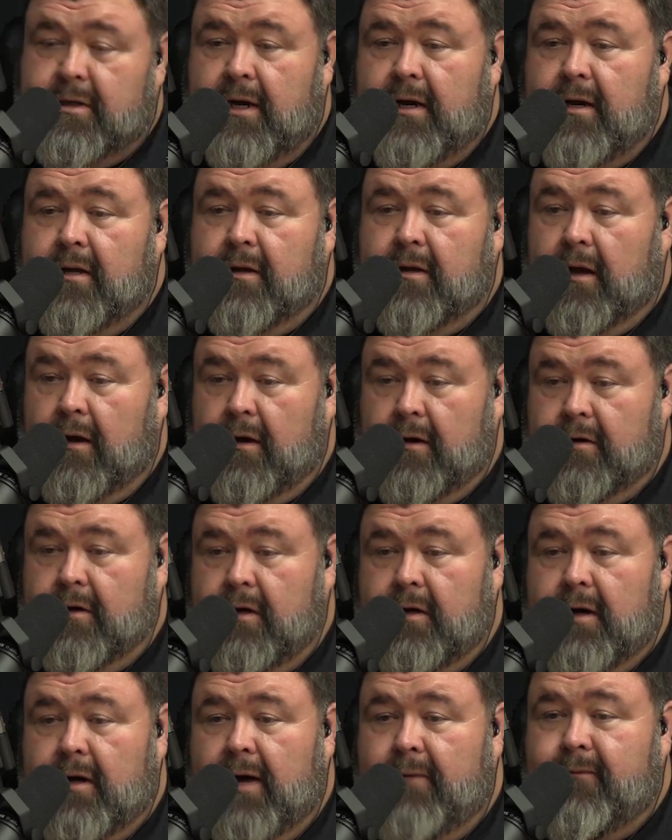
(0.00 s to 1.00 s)
South, a
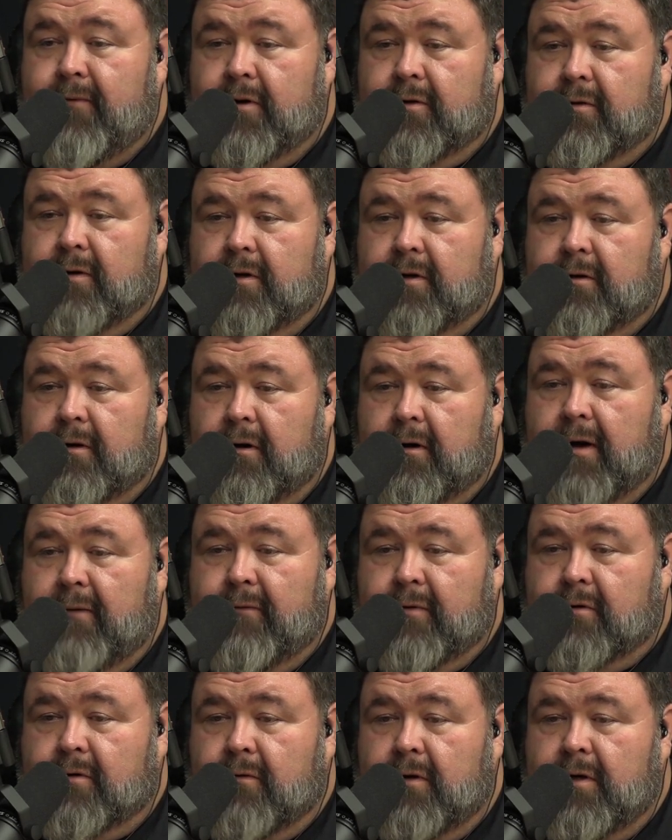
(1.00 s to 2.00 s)
good catfish restaurant will
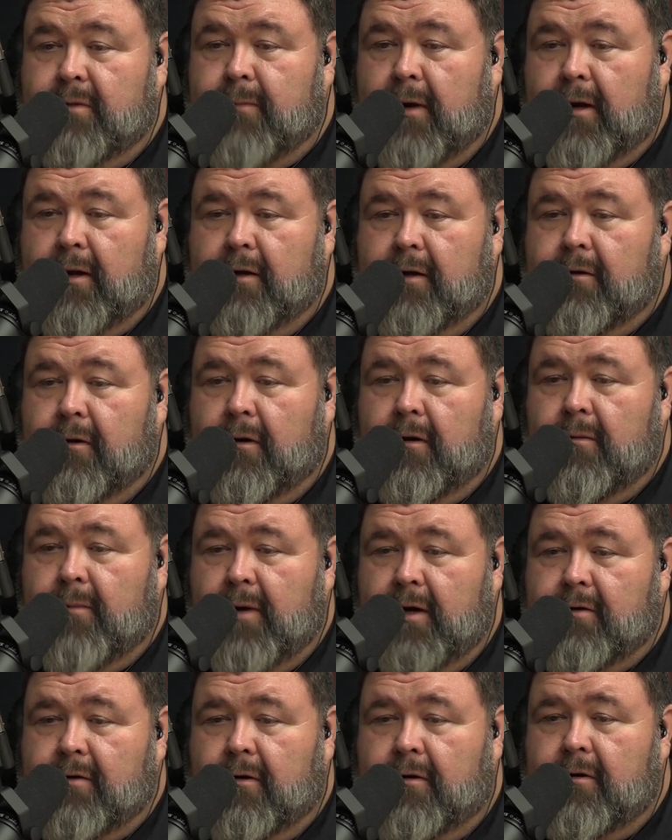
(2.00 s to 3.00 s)
have a squeeze bottle of t-
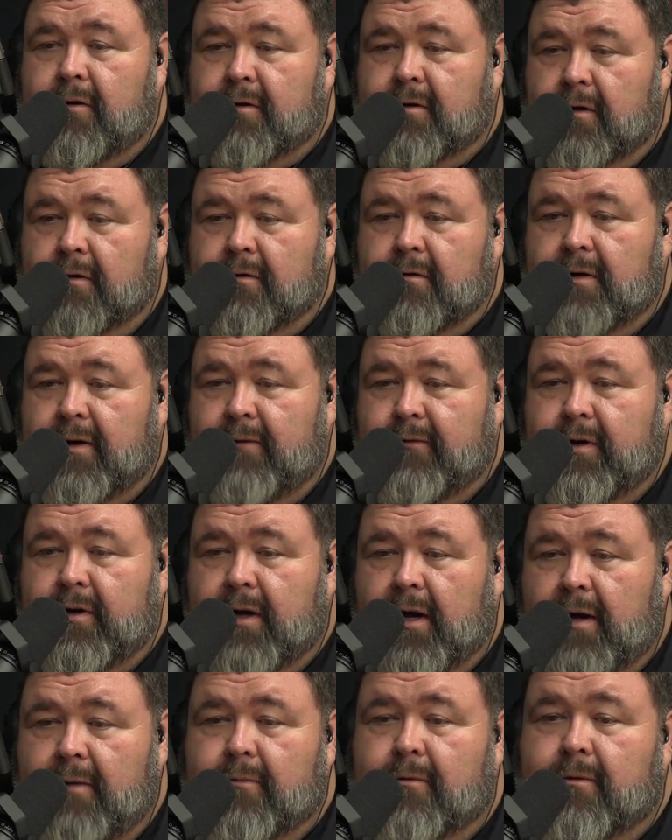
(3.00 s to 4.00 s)
homemade tartar sauce on every
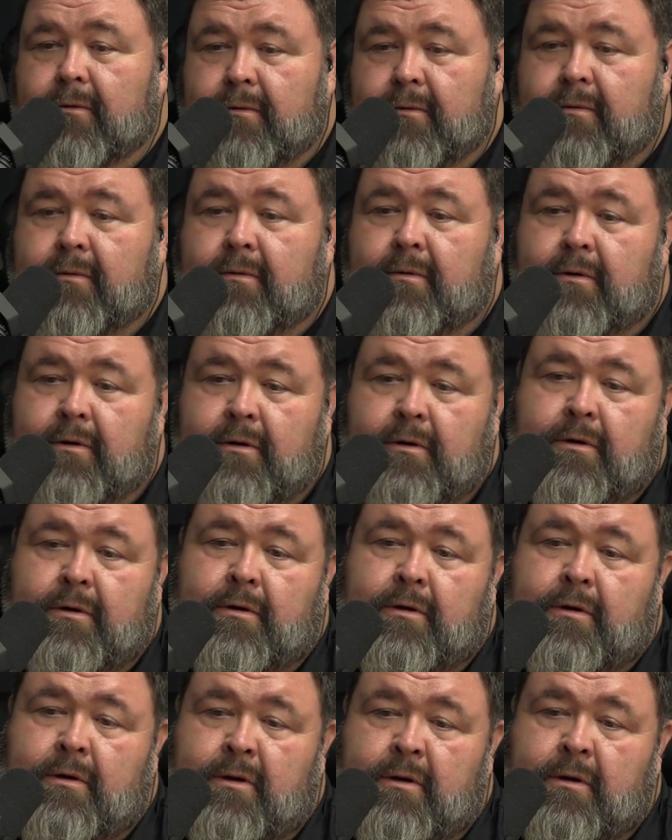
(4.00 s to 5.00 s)
table.
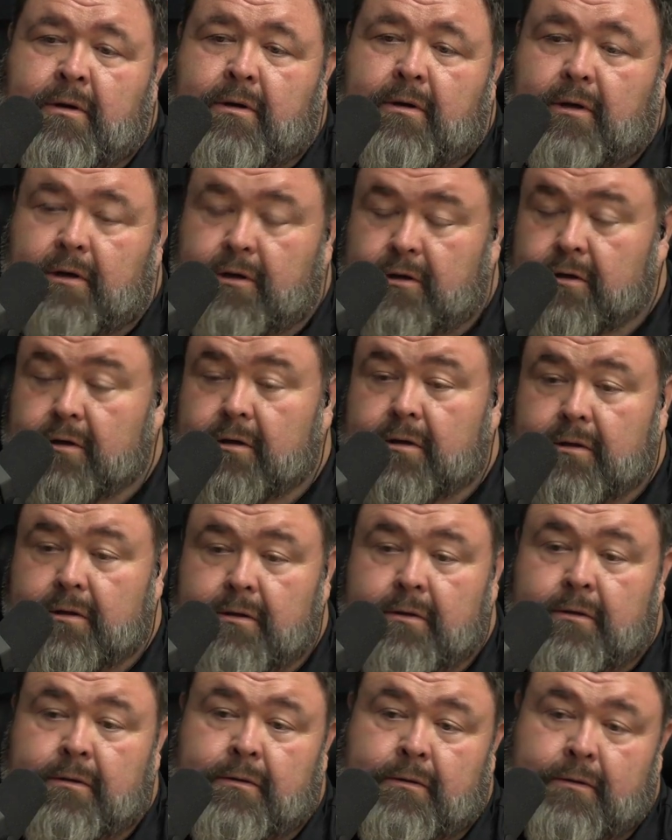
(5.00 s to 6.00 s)
They should. They should.
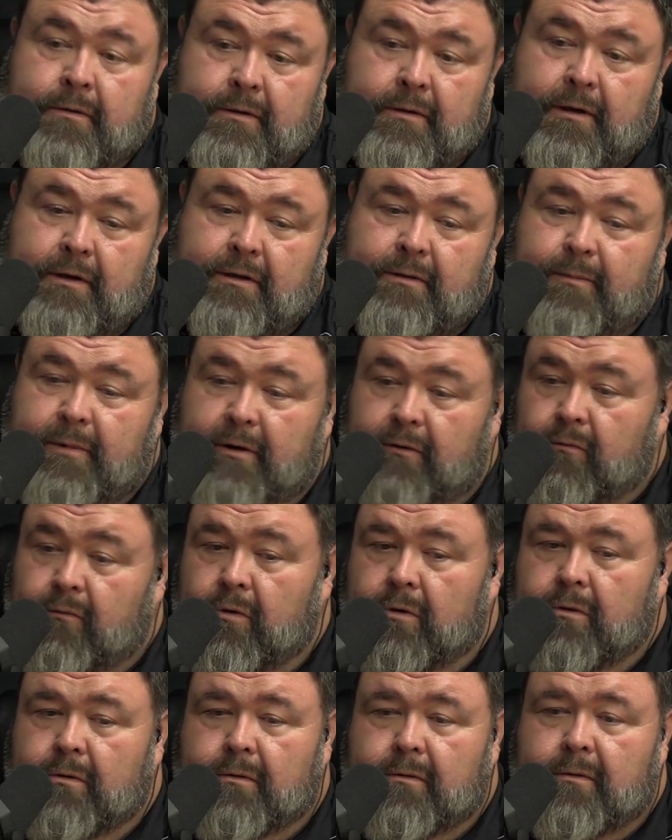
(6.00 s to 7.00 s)
It should be a
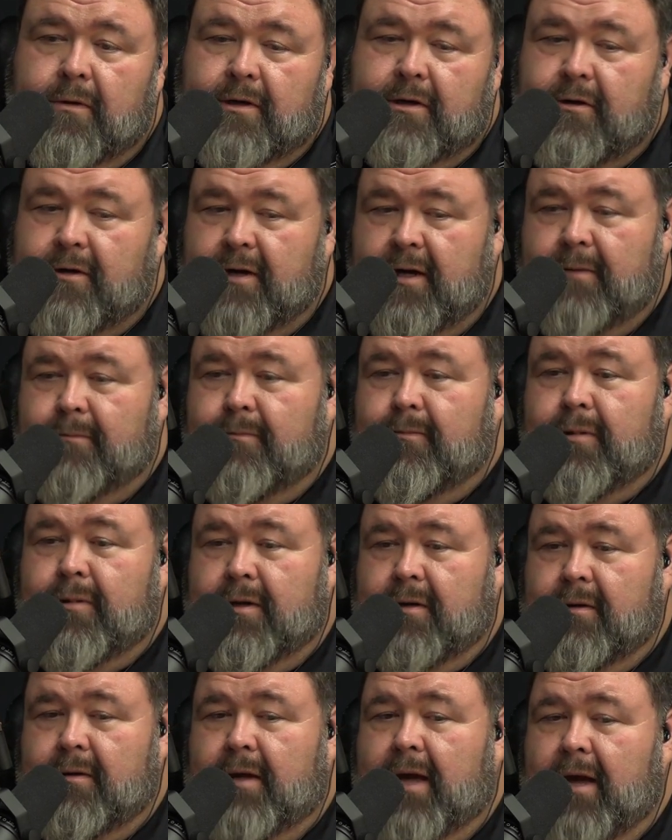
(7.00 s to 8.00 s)
rule. Like you can't
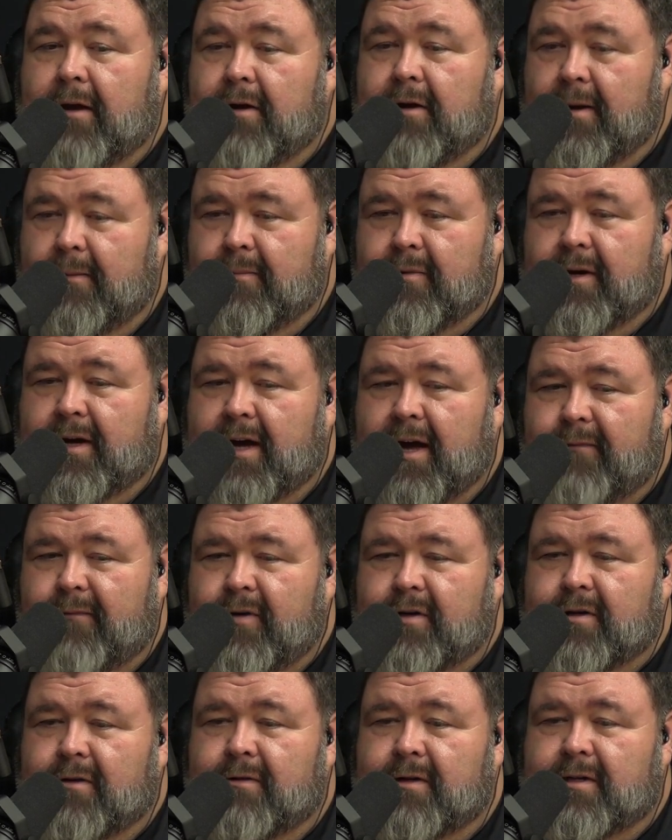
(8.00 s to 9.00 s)
put you can't put
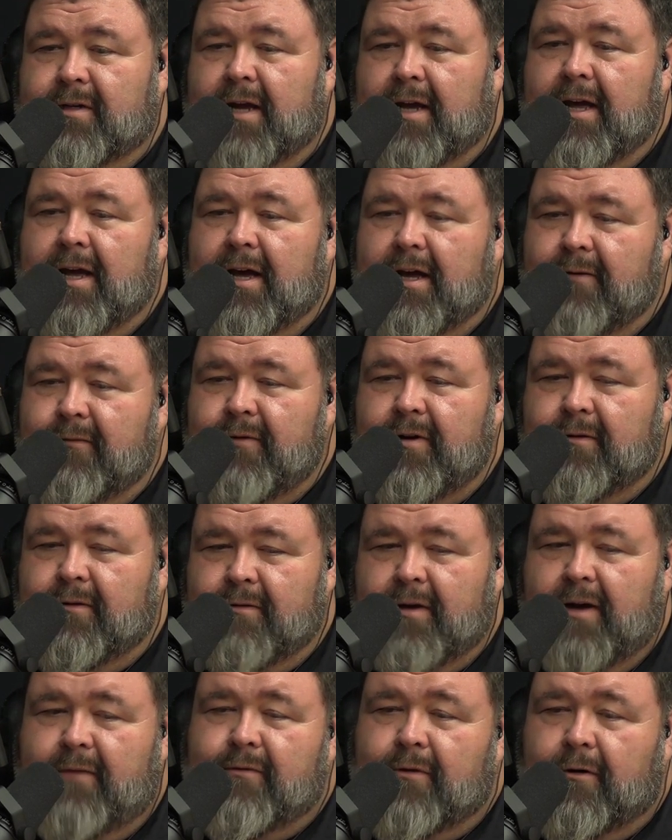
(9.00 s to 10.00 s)
catfish on the sign if you
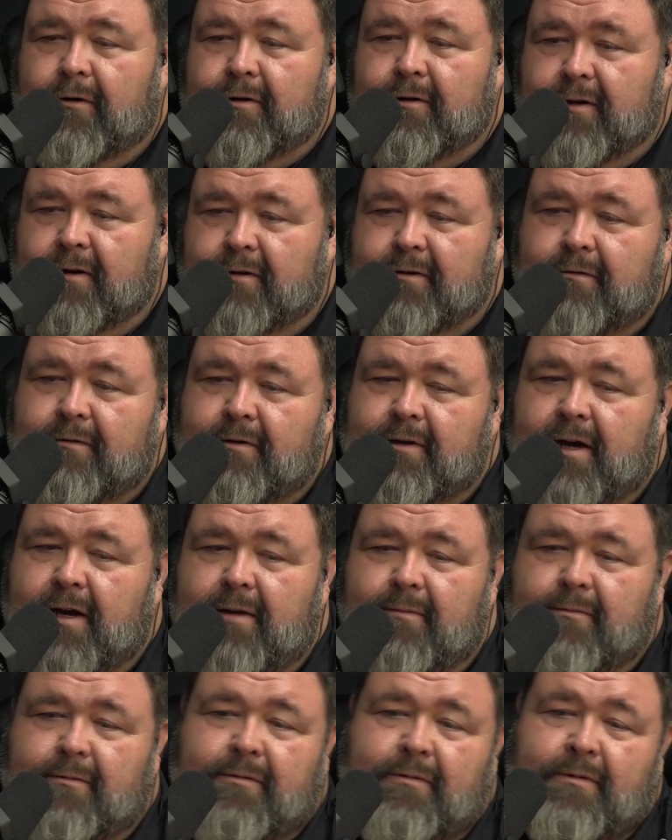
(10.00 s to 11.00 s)
don't have tartar sauce on the
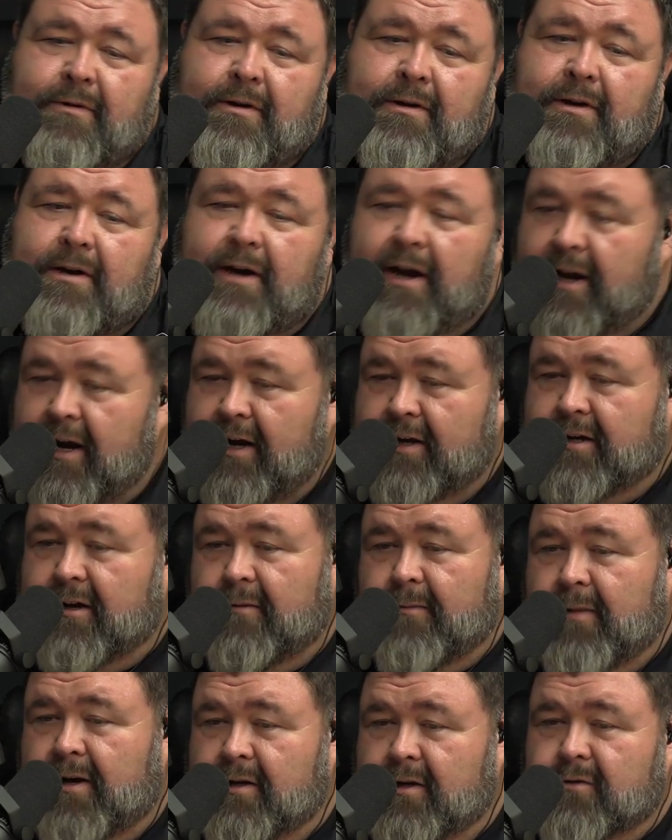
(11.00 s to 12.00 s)
table. And I ain't
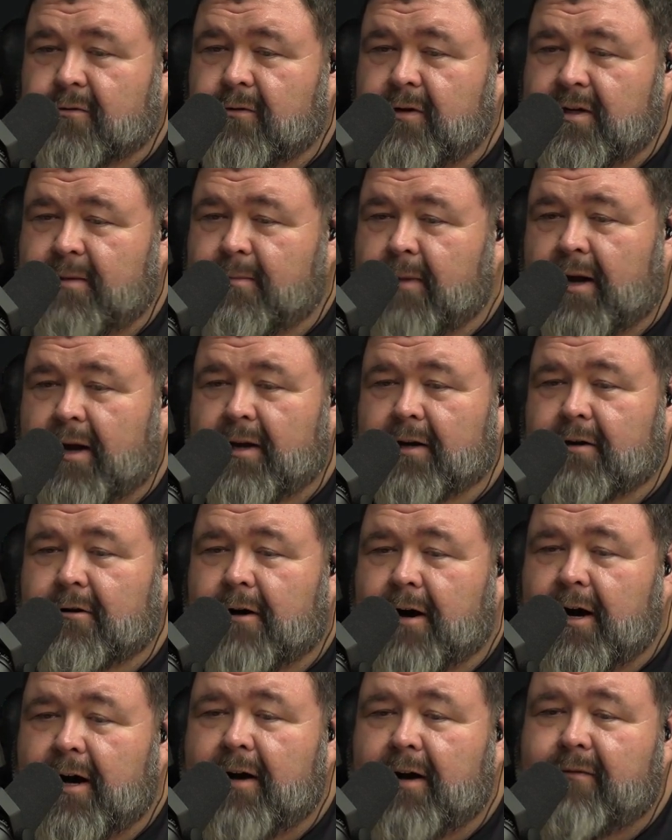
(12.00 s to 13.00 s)
talking about a squeezy bottle of
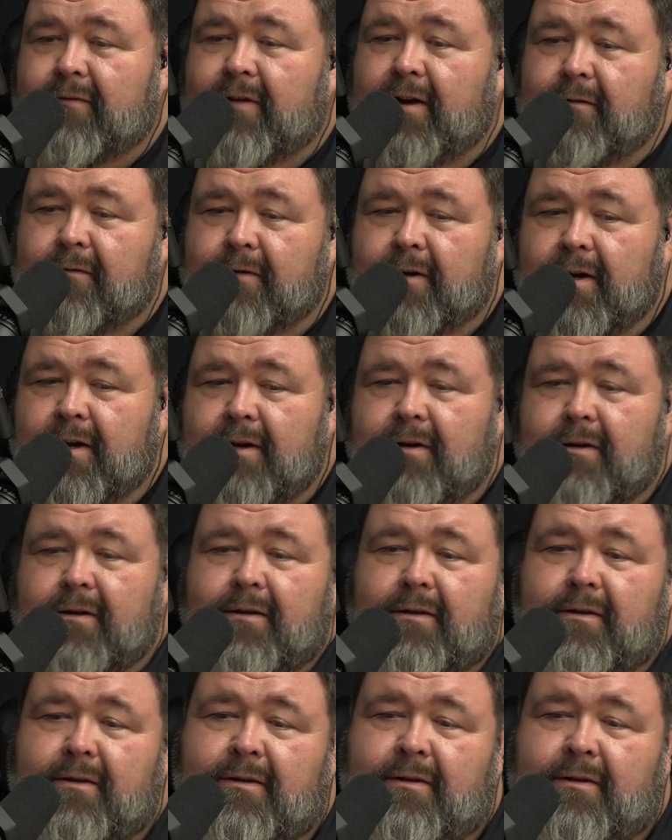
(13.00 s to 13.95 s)
Kraft. That don't count.